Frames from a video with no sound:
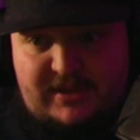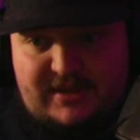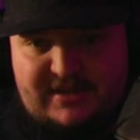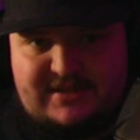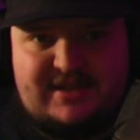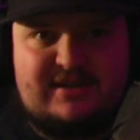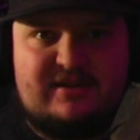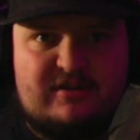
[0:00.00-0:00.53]

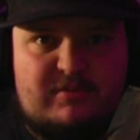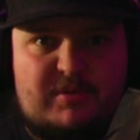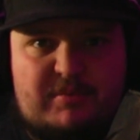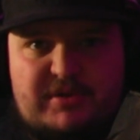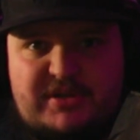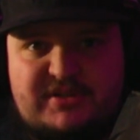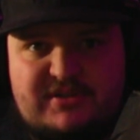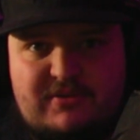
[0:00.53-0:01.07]
attended a
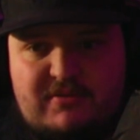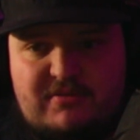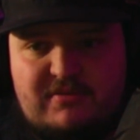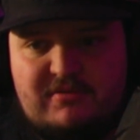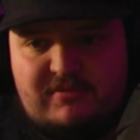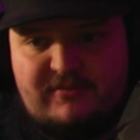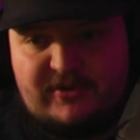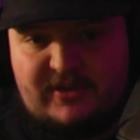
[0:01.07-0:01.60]
public
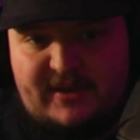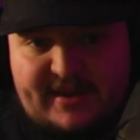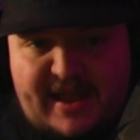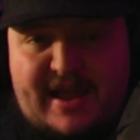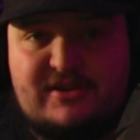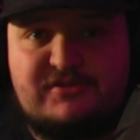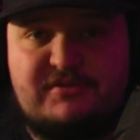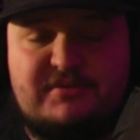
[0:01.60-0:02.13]
school for like
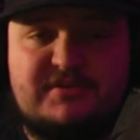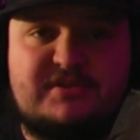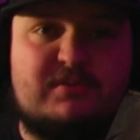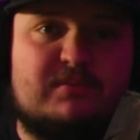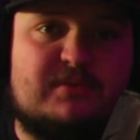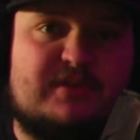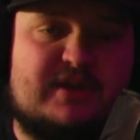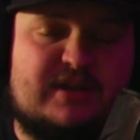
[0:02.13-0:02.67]
actual
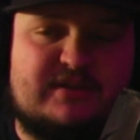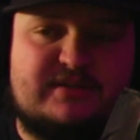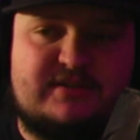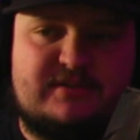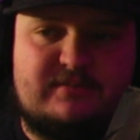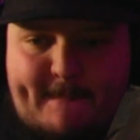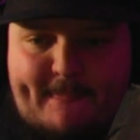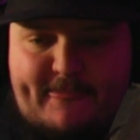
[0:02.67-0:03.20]
school
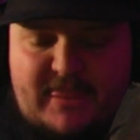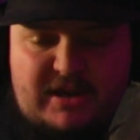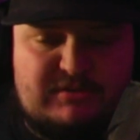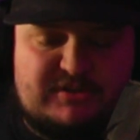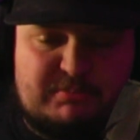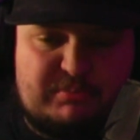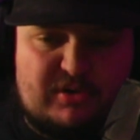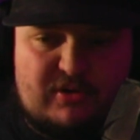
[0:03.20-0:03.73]
things. It
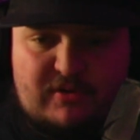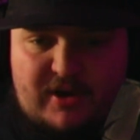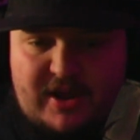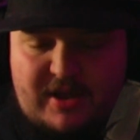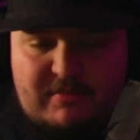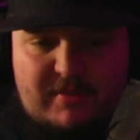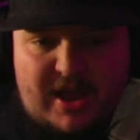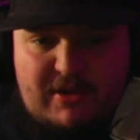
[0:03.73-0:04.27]
was a
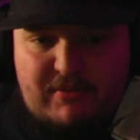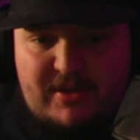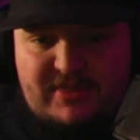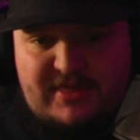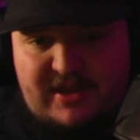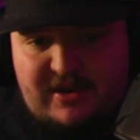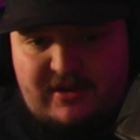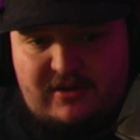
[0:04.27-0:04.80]
program. I went
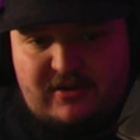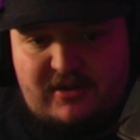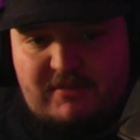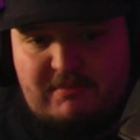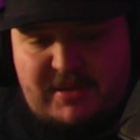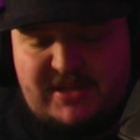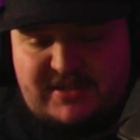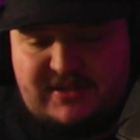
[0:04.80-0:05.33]
there and
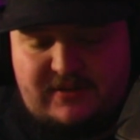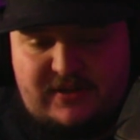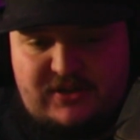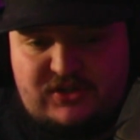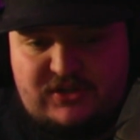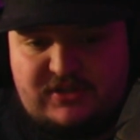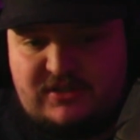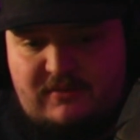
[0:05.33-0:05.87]
basically
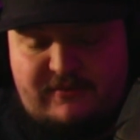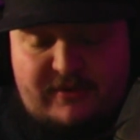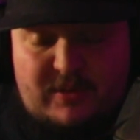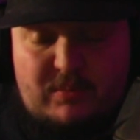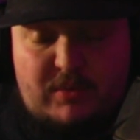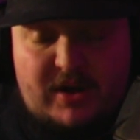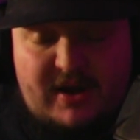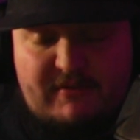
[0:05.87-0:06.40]
just,
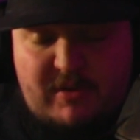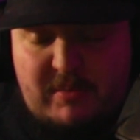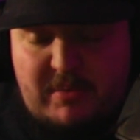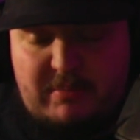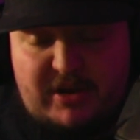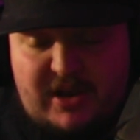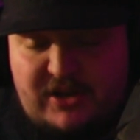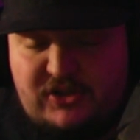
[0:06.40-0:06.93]
from what I
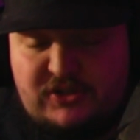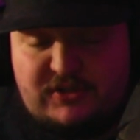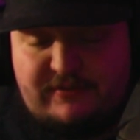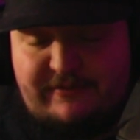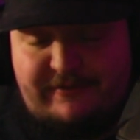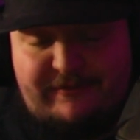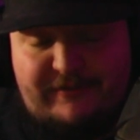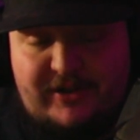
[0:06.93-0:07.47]
remember, I just
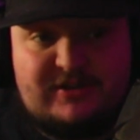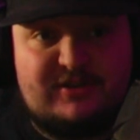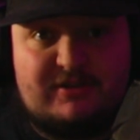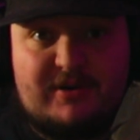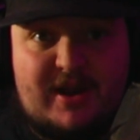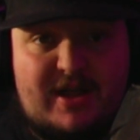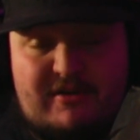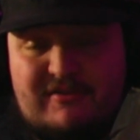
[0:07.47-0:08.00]
fucked
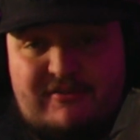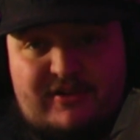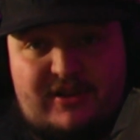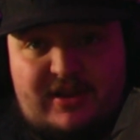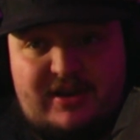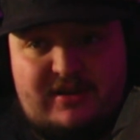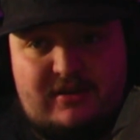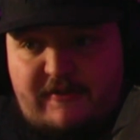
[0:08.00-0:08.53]
around for
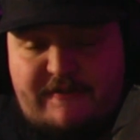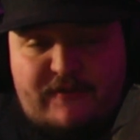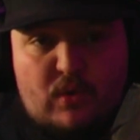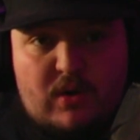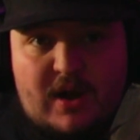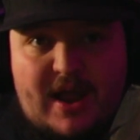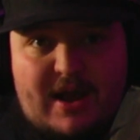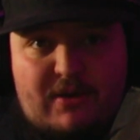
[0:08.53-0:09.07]
like
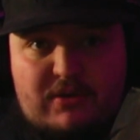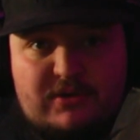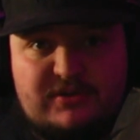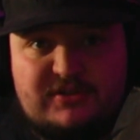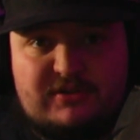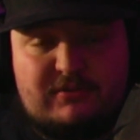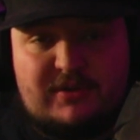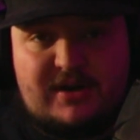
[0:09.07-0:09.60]
4
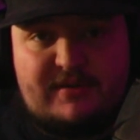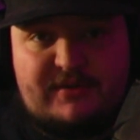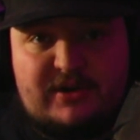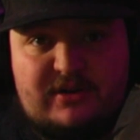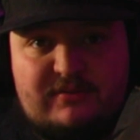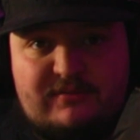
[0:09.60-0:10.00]
hours or whatever.